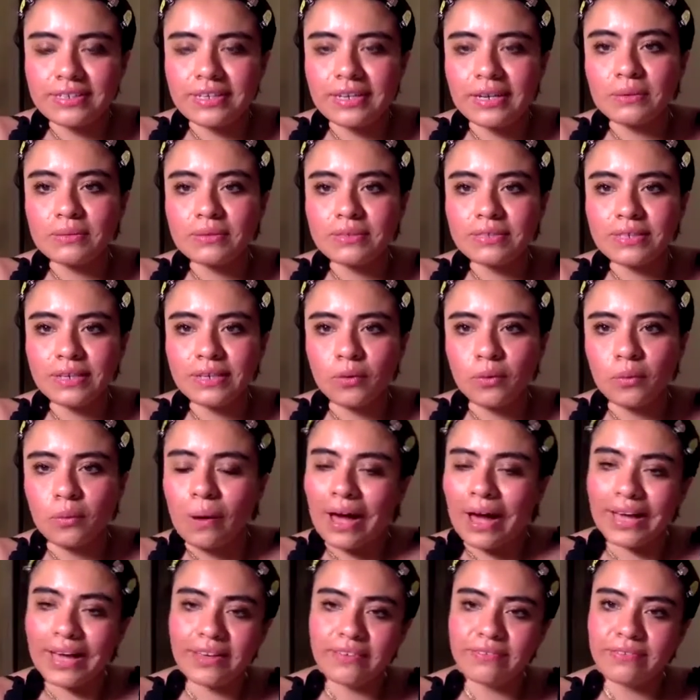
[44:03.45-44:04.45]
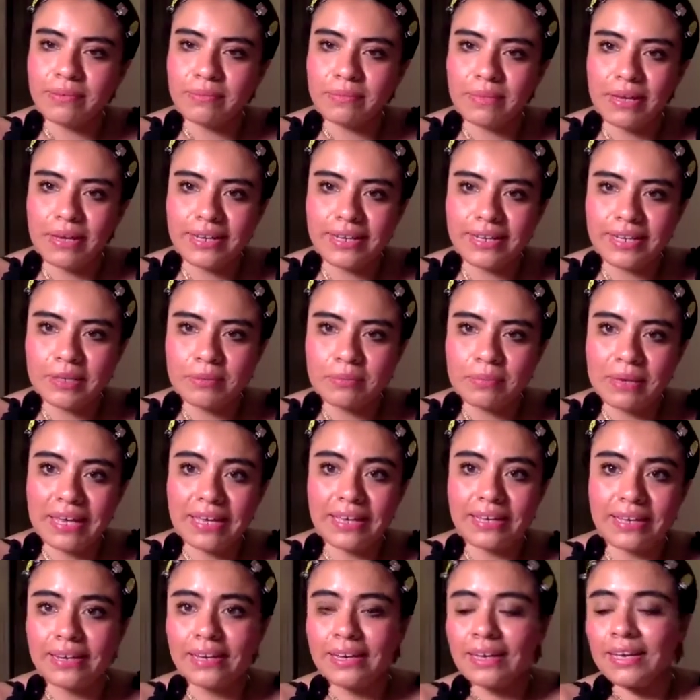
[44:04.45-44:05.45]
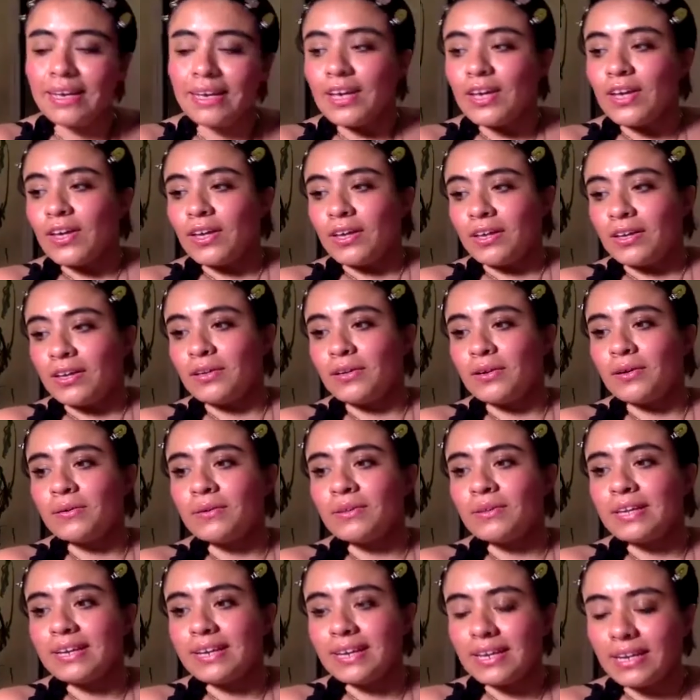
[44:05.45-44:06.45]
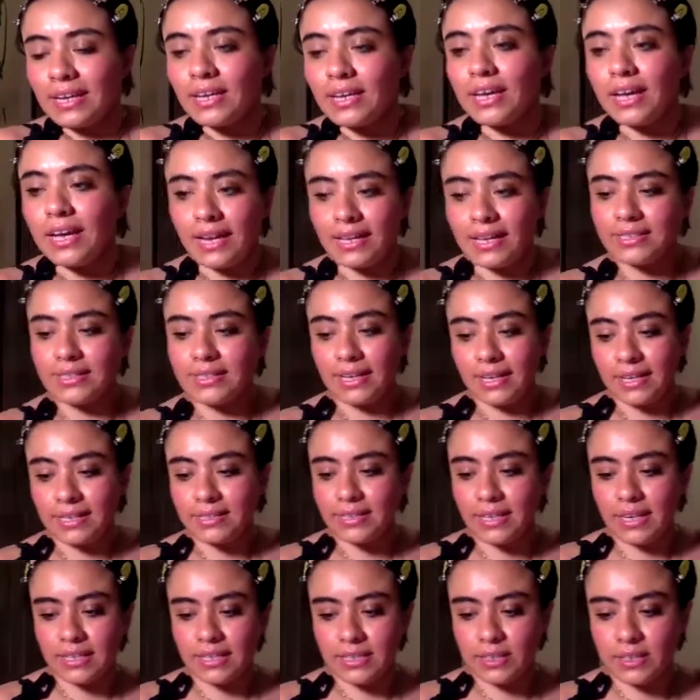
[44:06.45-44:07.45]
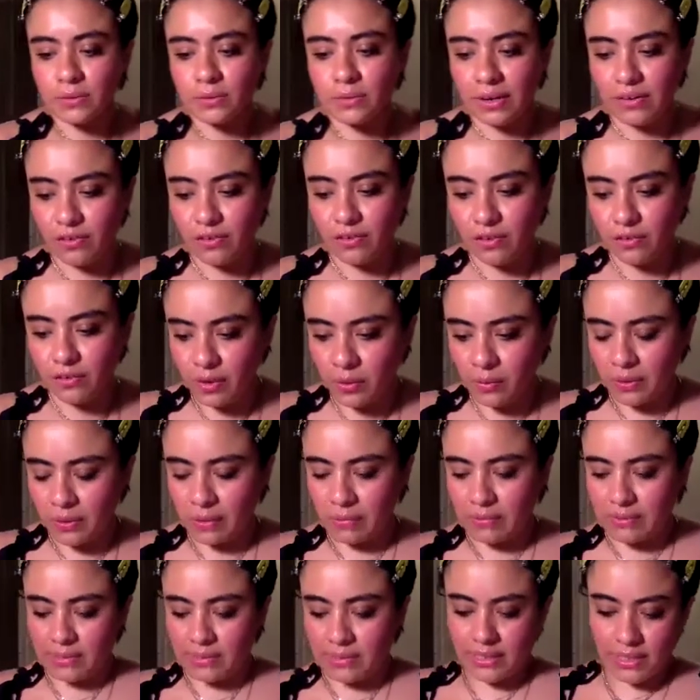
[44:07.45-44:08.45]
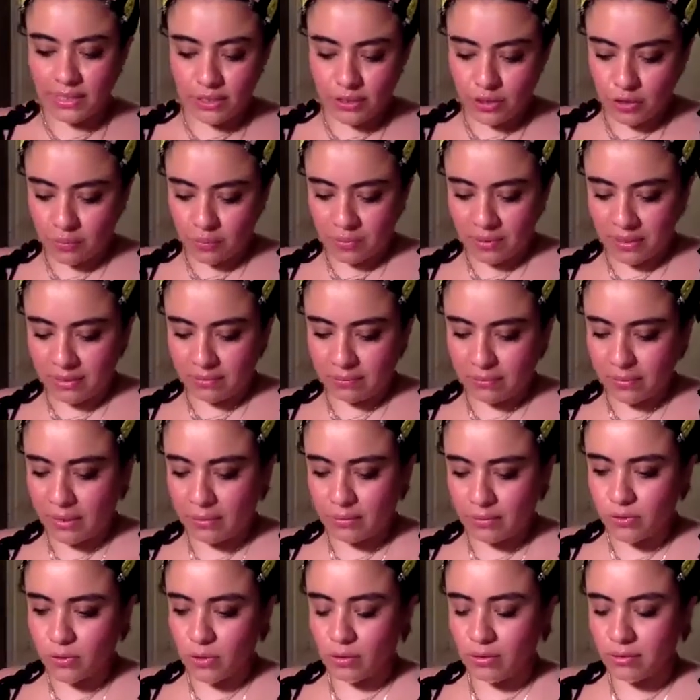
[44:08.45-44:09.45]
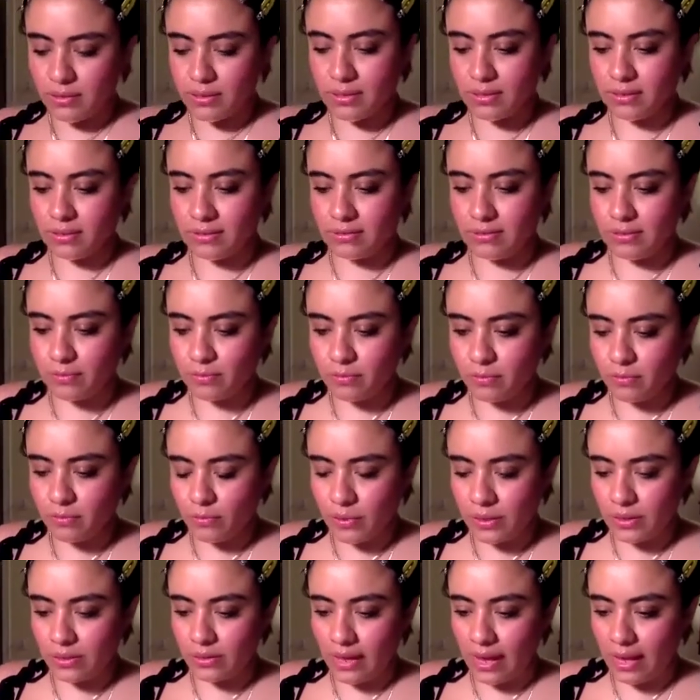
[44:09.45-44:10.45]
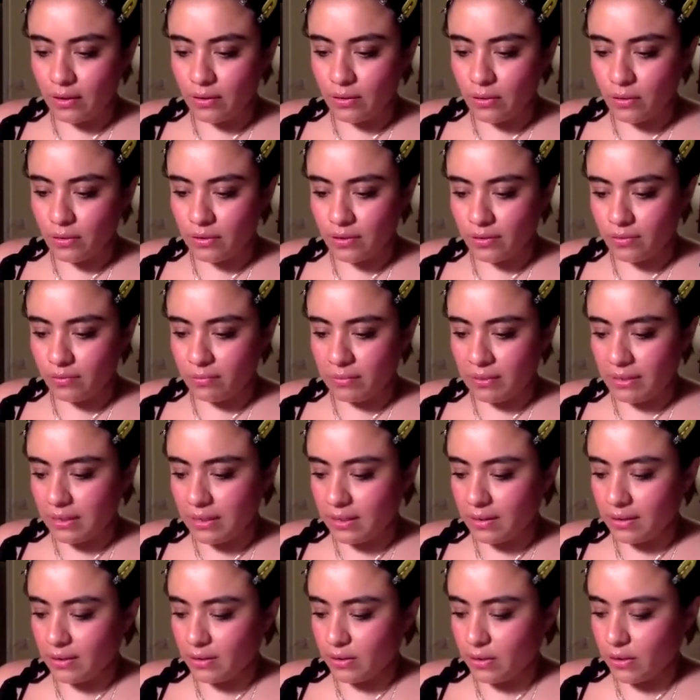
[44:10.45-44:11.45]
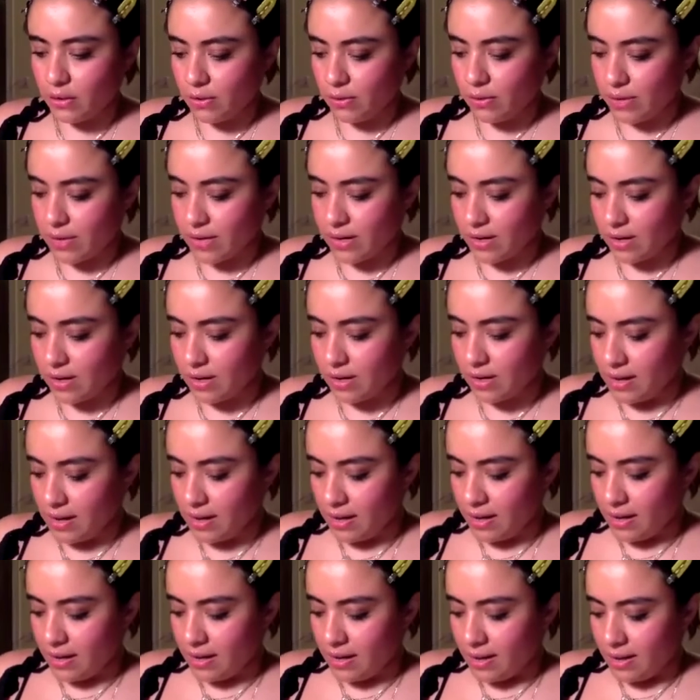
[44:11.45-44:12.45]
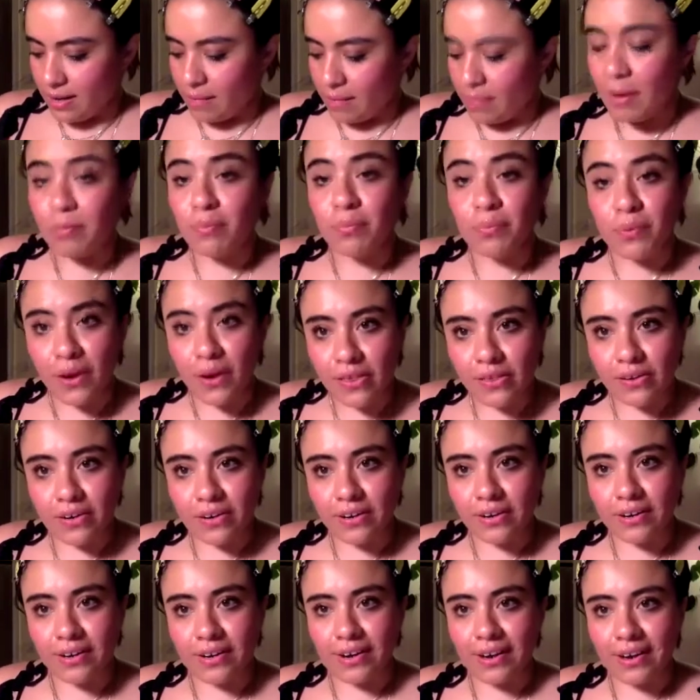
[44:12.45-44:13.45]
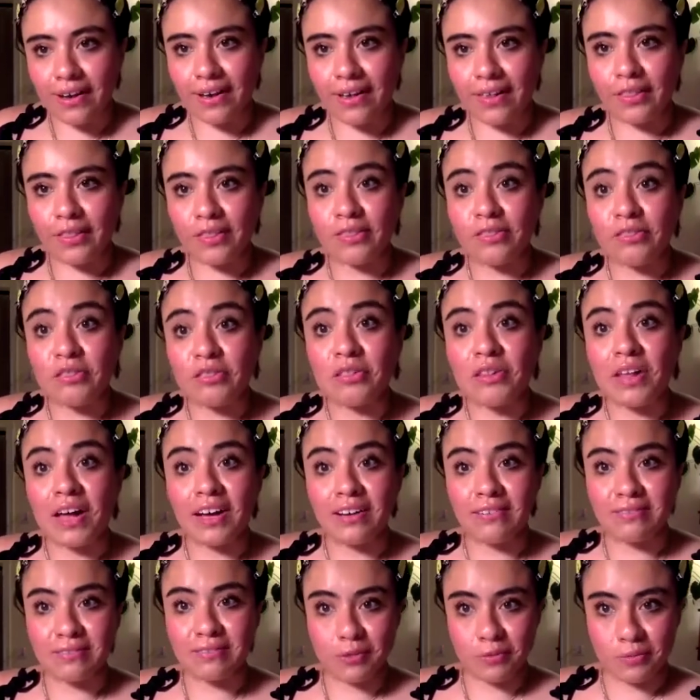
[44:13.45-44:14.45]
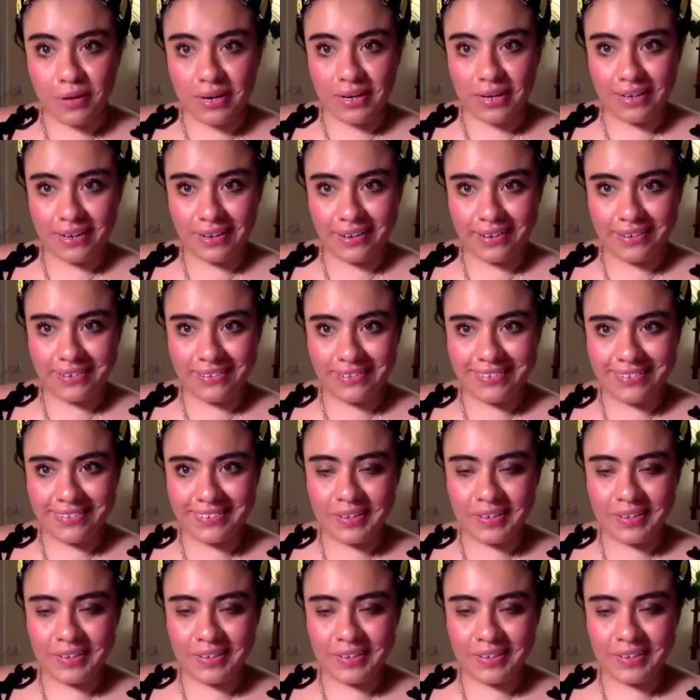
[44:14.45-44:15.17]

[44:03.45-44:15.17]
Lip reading: And I was like, why, if I'm not getting paid? You know, like, and like I said, I did write for free when I was a teenager, but it was always with the end goal of making it a career. My brother loves writing.